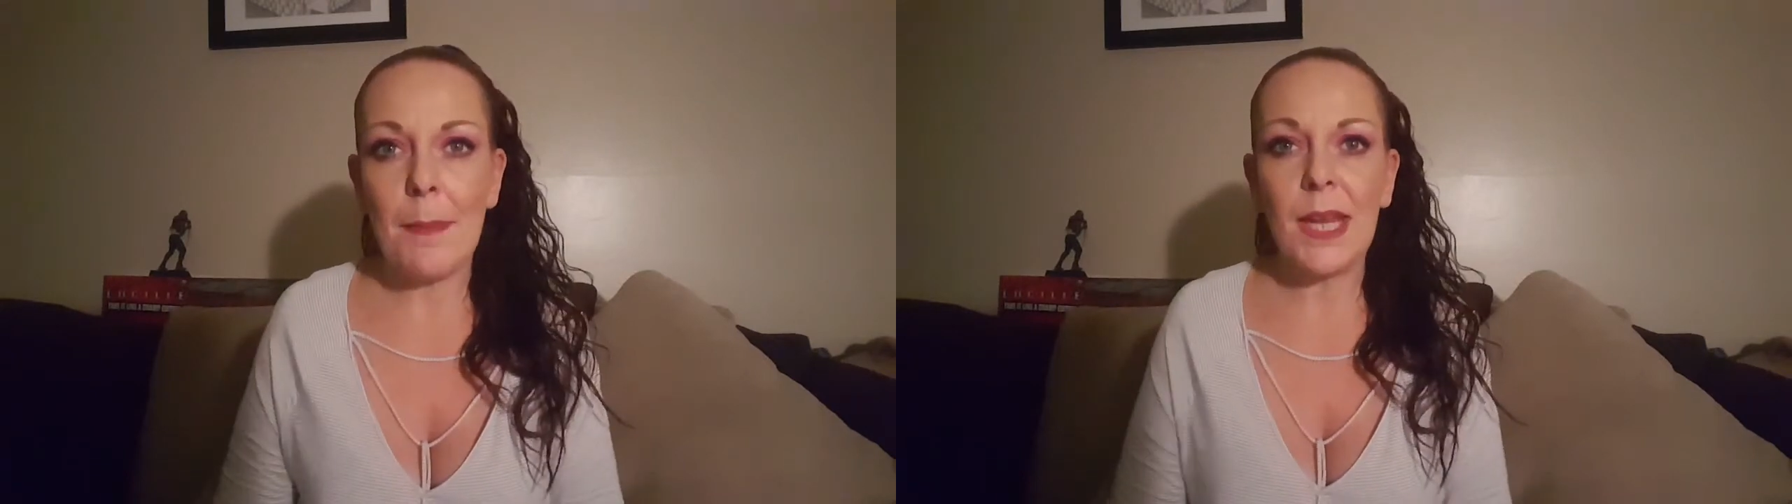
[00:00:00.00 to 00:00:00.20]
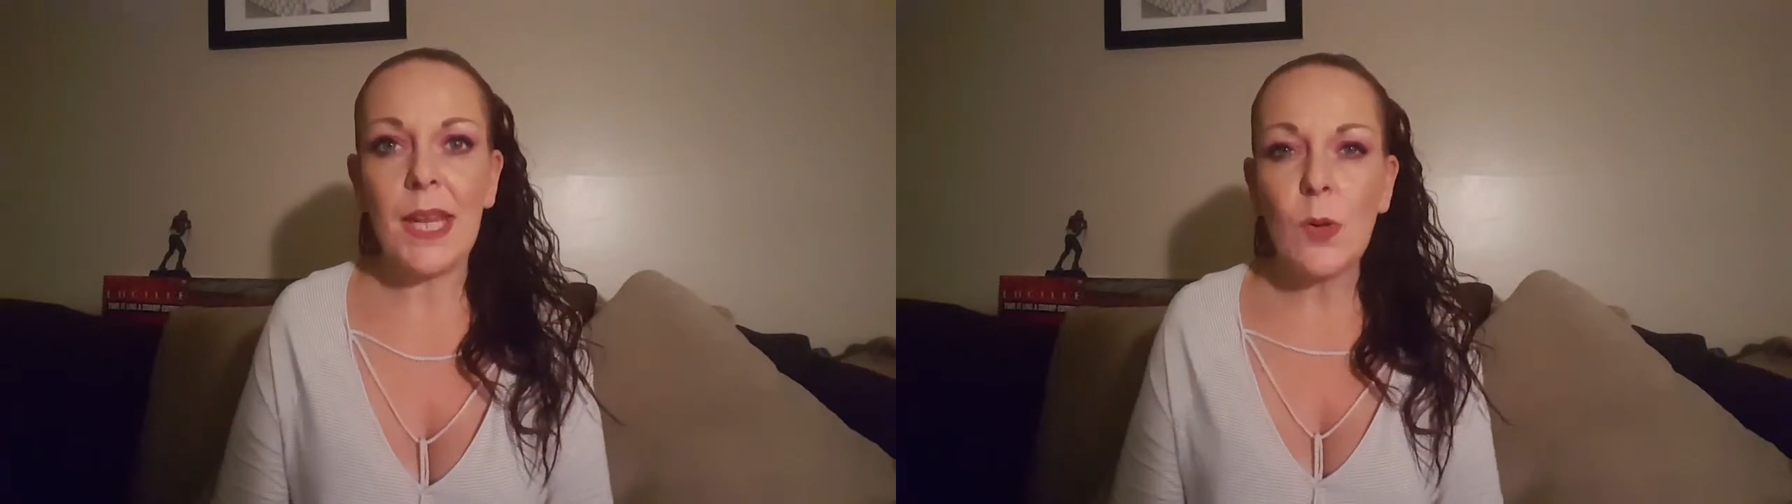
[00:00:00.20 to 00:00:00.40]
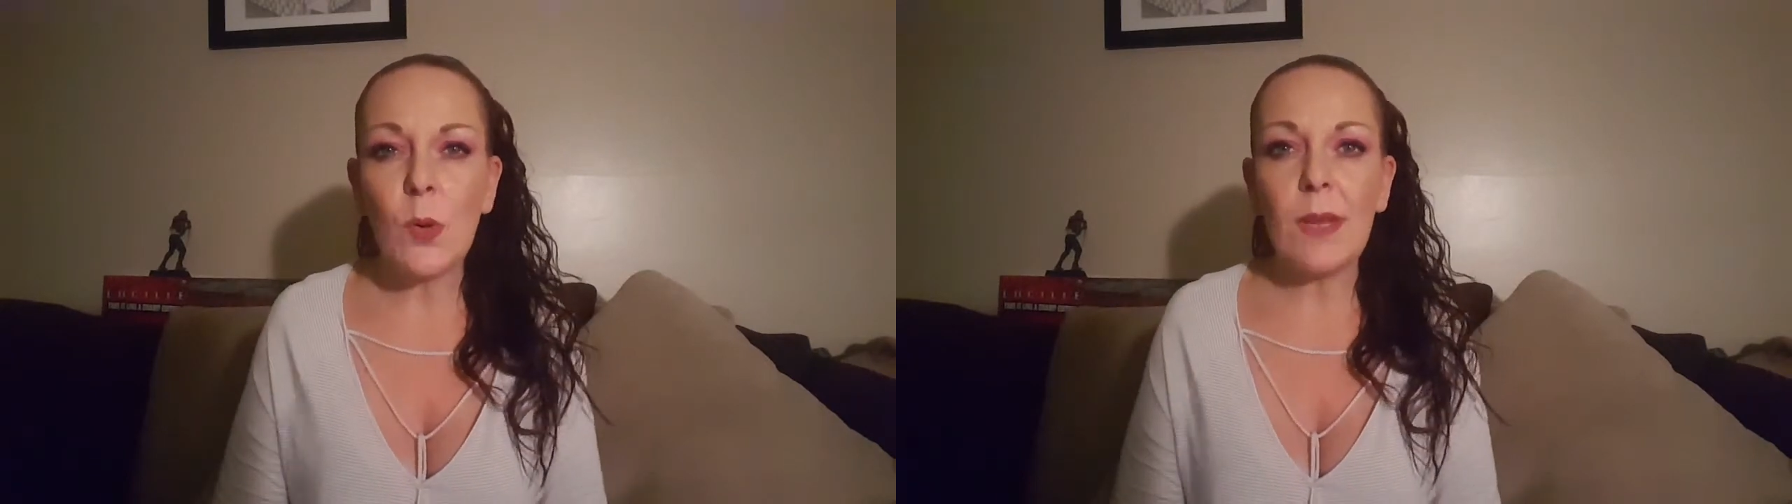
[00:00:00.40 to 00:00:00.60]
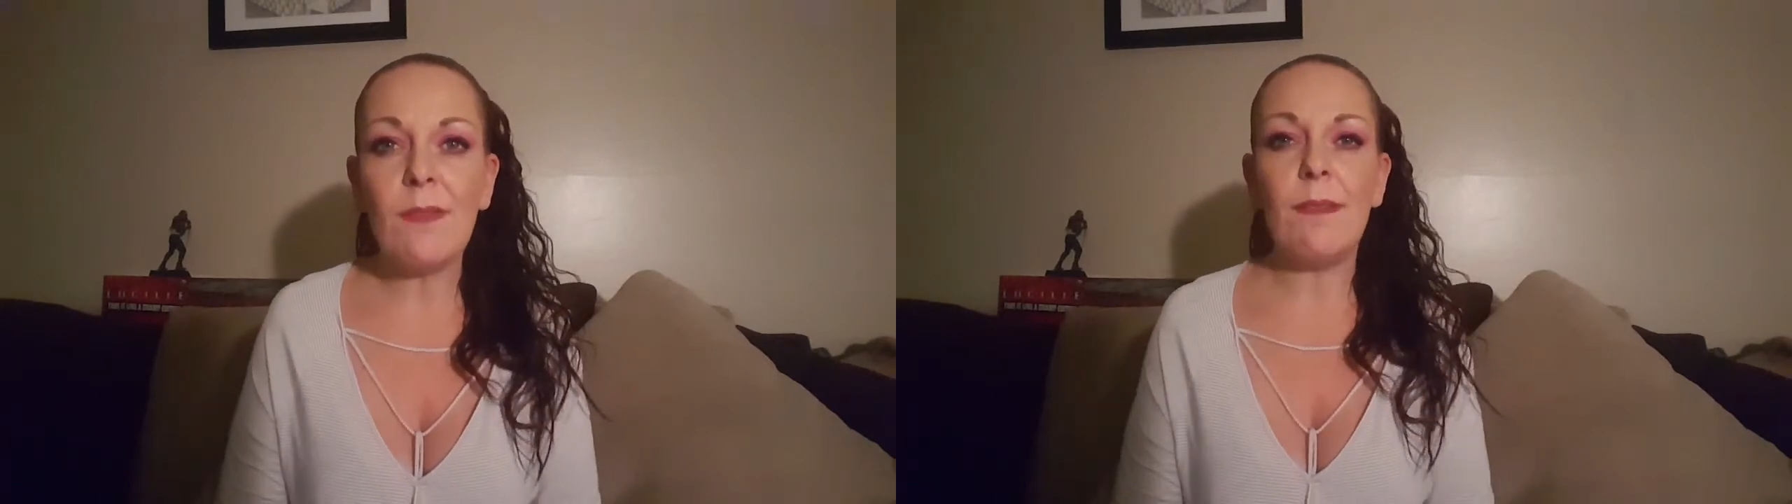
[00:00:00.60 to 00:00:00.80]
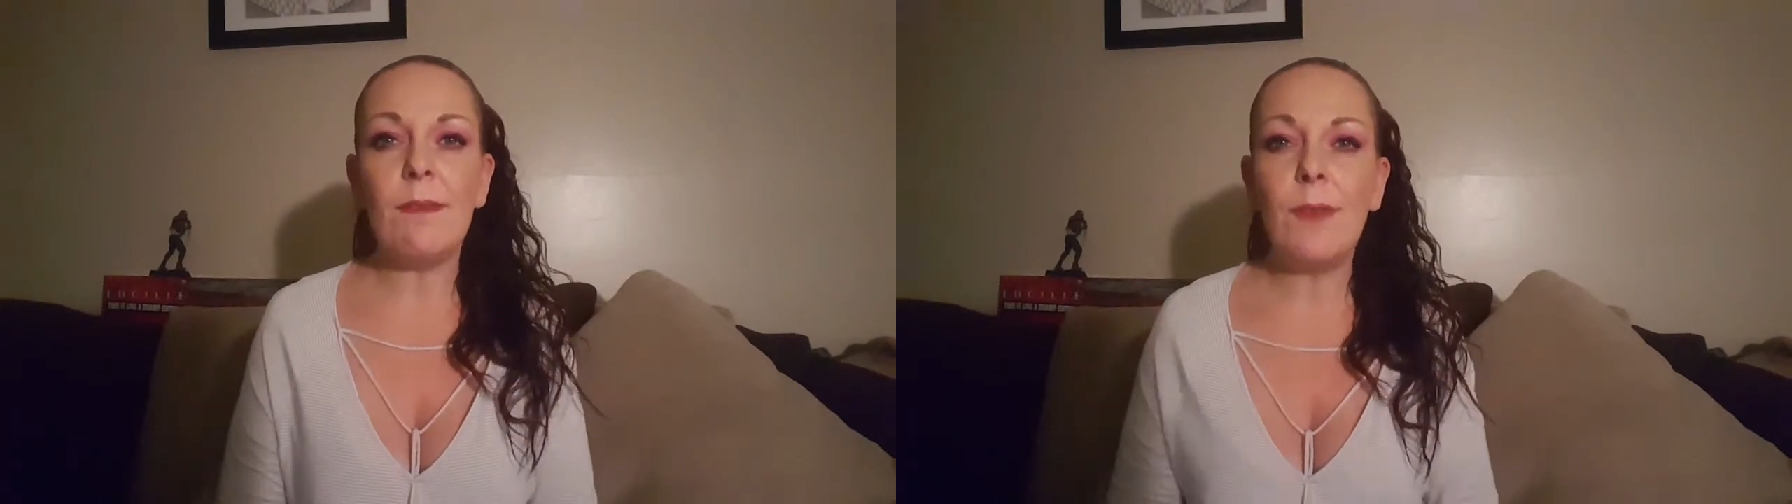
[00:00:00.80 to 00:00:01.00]
and he don't
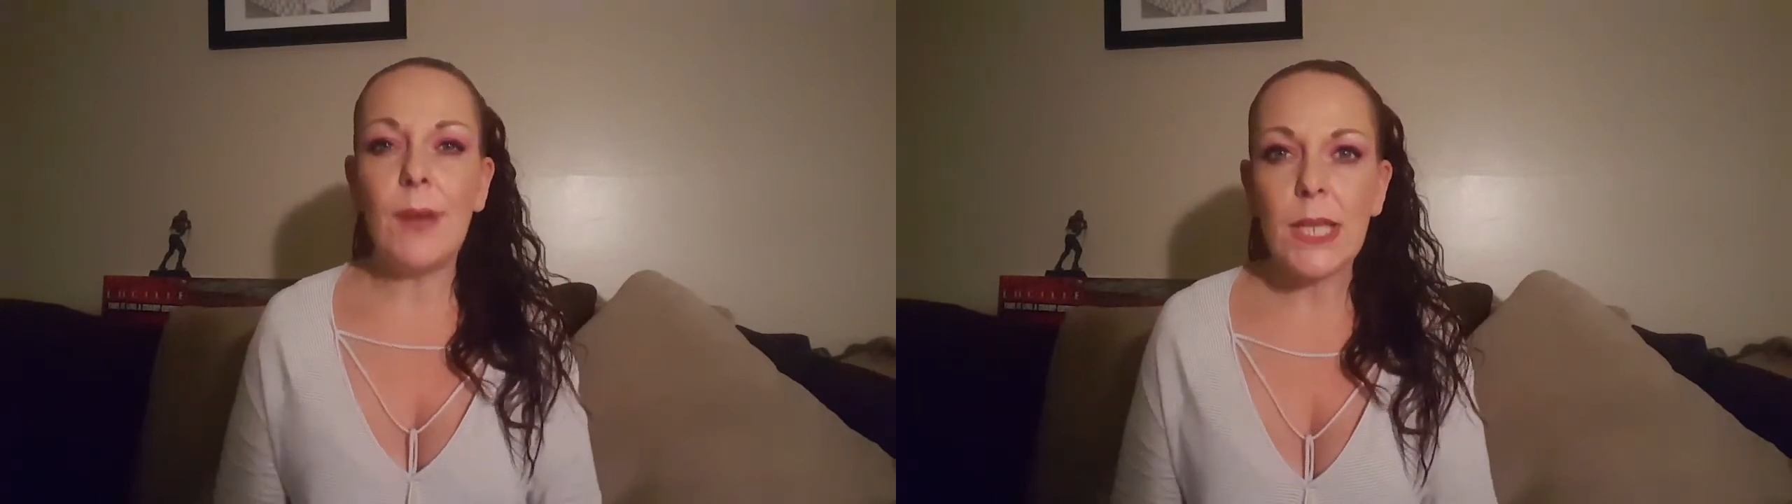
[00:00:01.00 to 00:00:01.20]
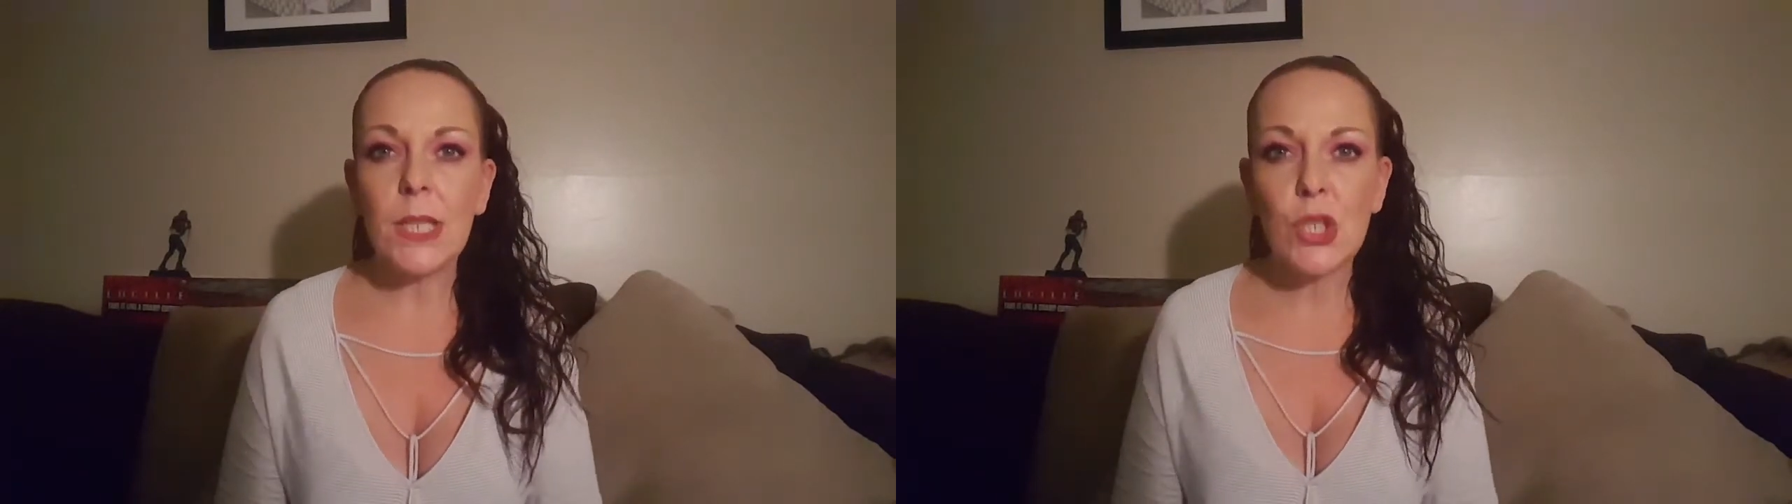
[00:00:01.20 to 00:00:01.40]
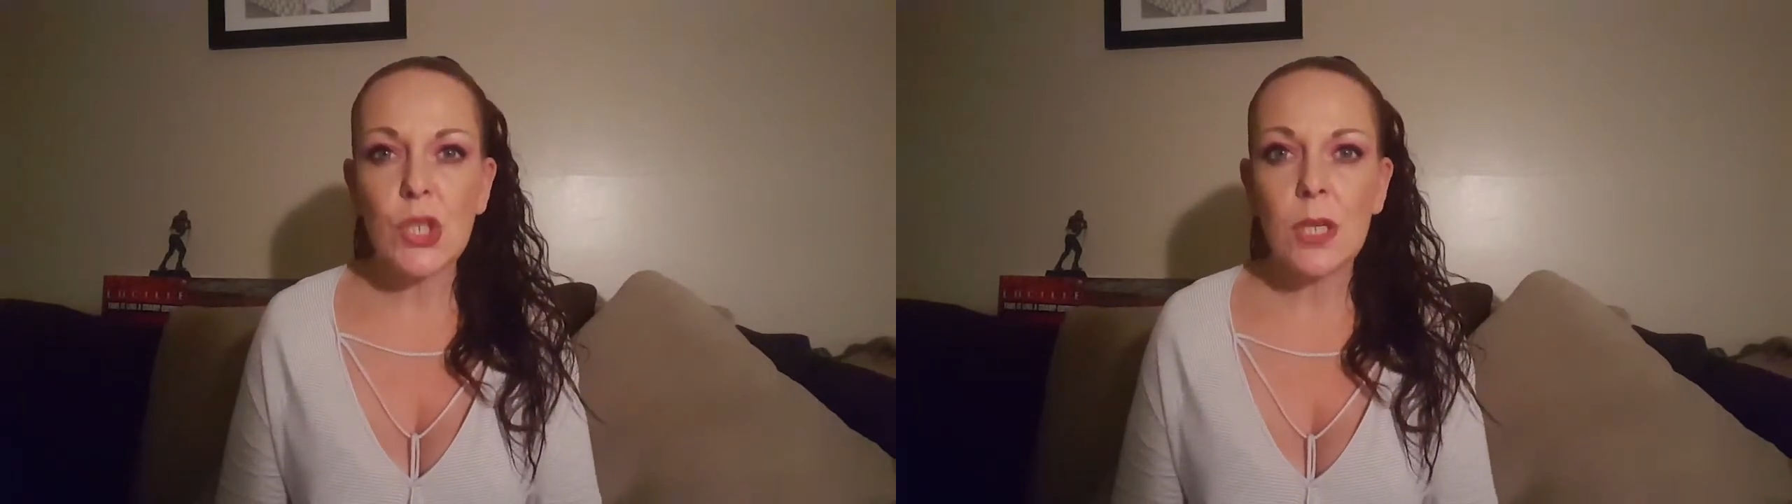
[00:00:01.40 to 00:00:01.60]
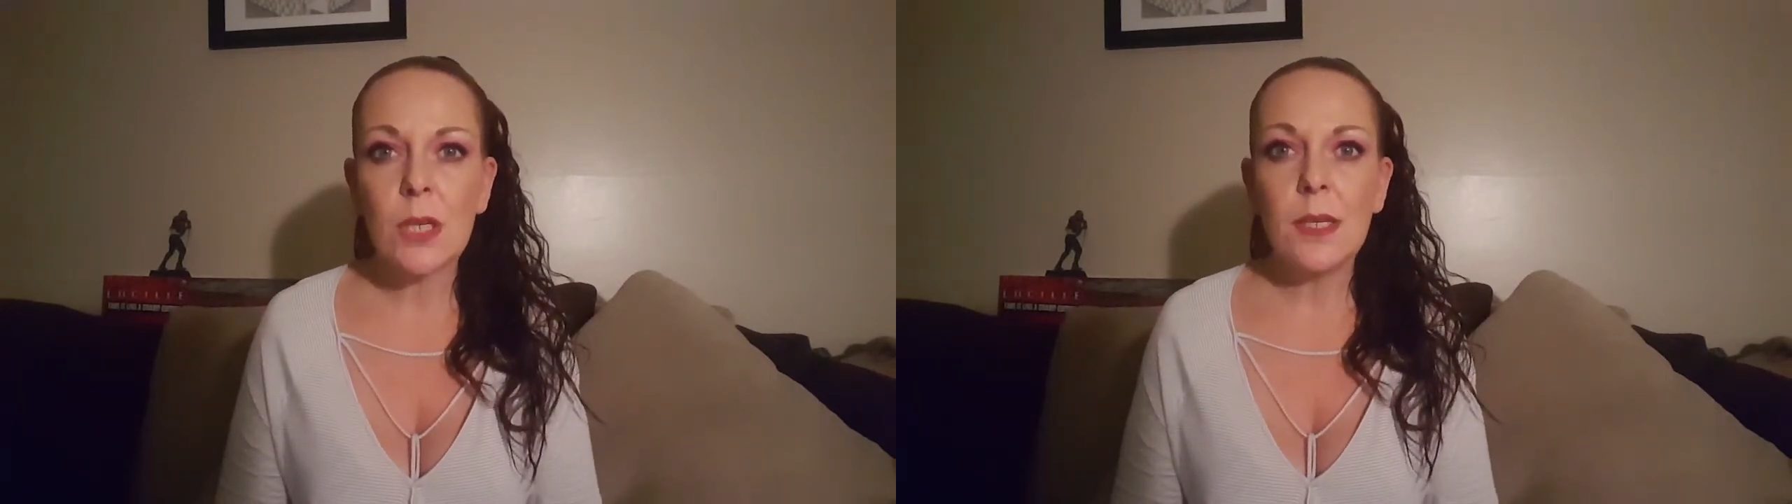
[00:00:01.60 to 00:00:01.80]
even flinch?